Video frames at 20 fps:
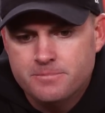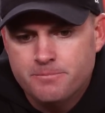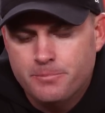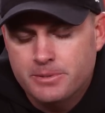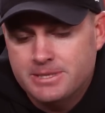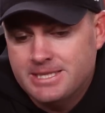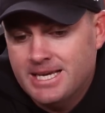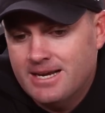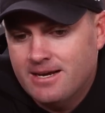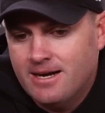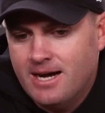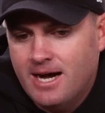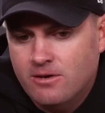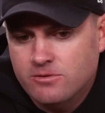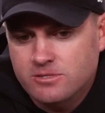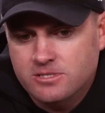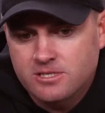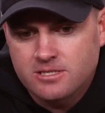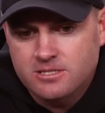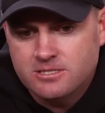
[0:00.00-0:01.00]
But that
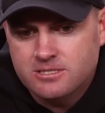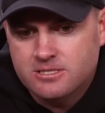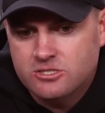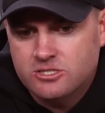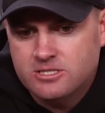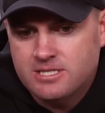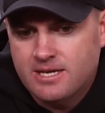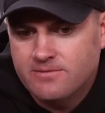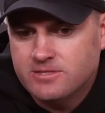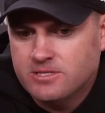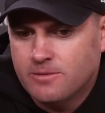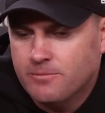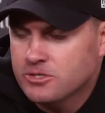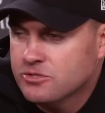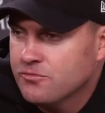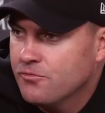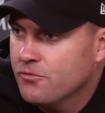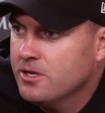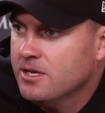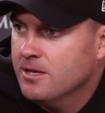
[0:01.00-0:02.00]
allows us to just have so
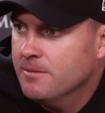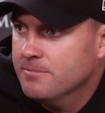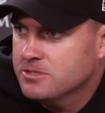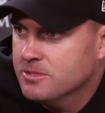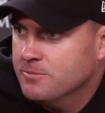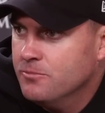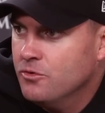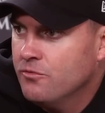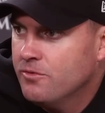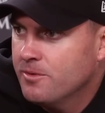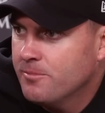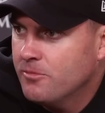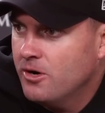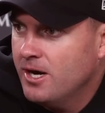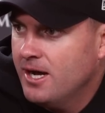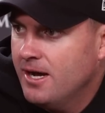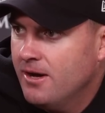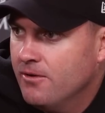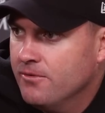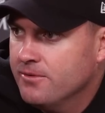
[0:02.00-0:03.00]
much freedom to move him
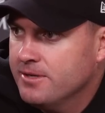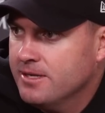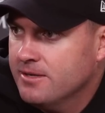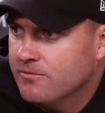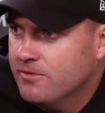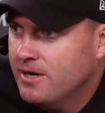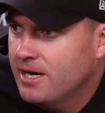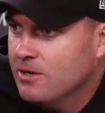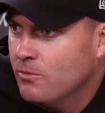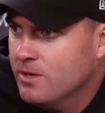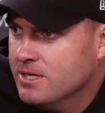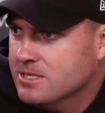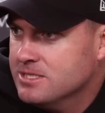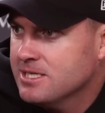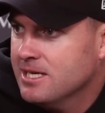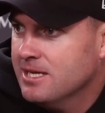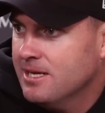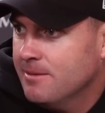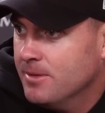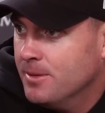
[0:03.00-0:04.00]
around and find ways to
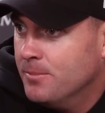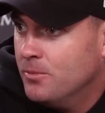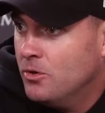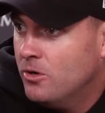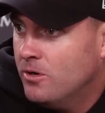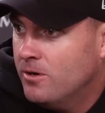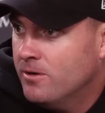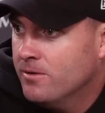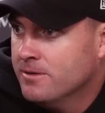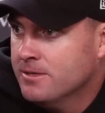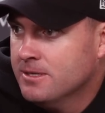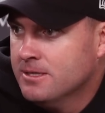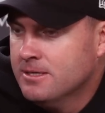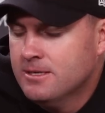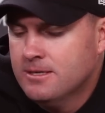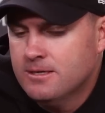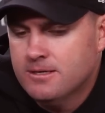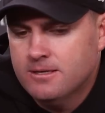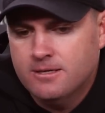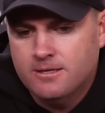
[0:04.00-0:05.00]
get him the ball
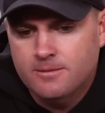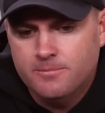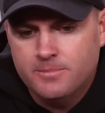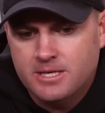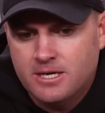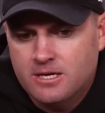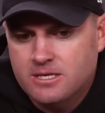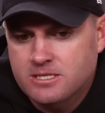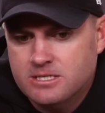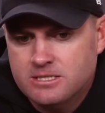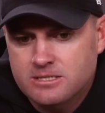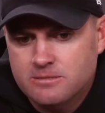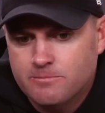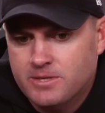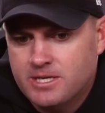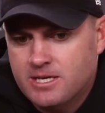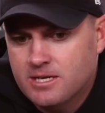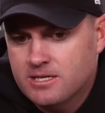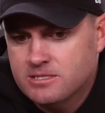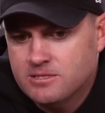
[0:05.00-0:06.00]

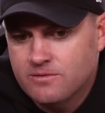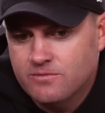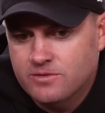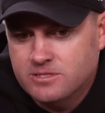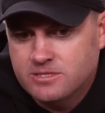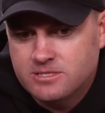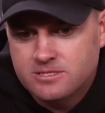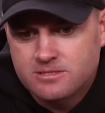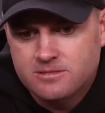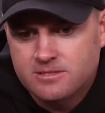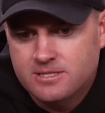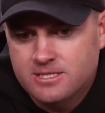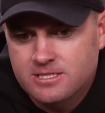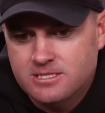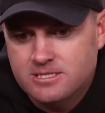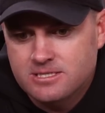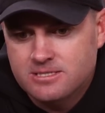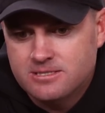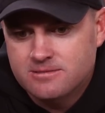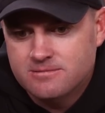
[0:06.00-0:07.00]
because of
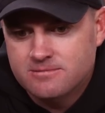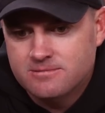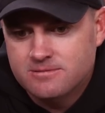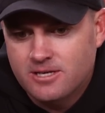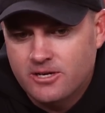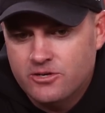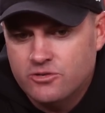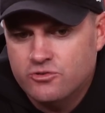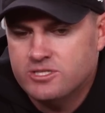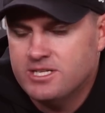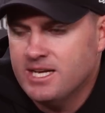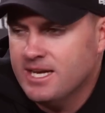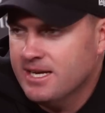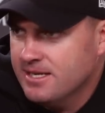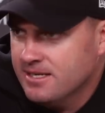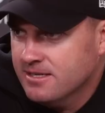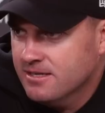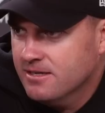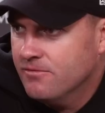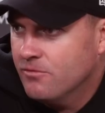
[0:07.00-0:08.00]
his
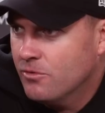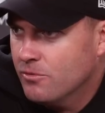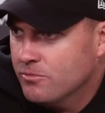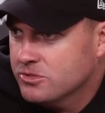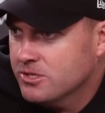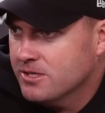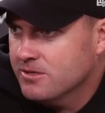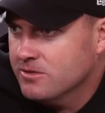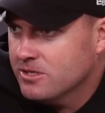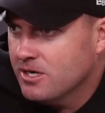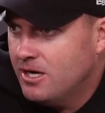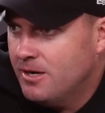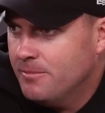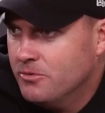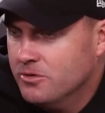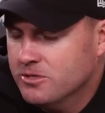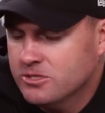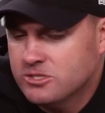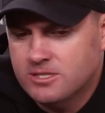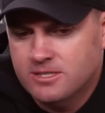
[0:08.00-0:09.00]
understanding of what we're trying to
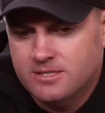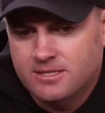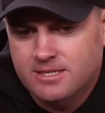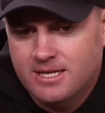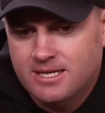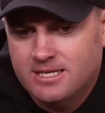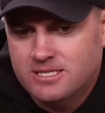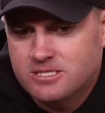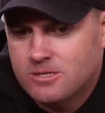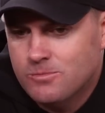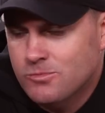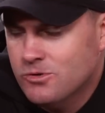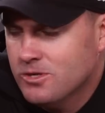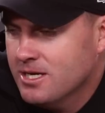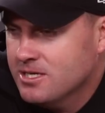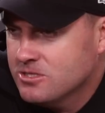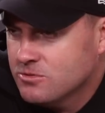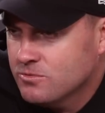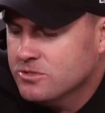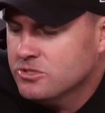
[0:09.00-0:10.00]
accomplish and his
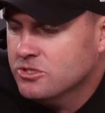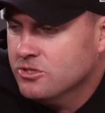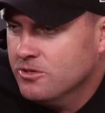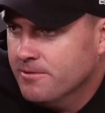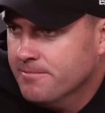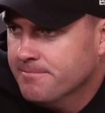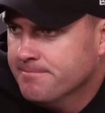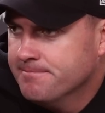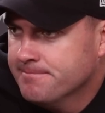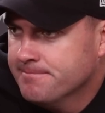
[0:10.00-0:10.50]
communication with Joe.